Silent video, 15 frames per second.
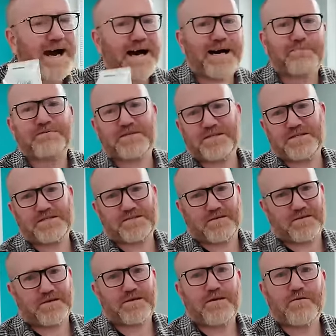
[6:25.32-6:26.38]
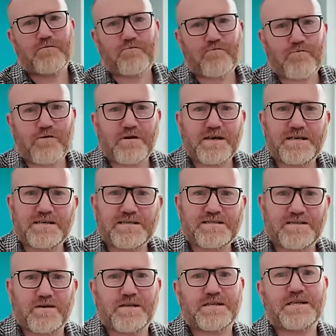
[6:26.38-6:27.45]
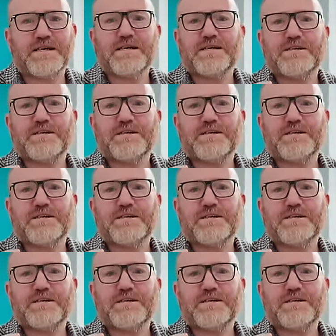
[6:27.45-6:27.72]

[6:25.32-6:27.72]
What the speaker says: absolutely solid, rock solid,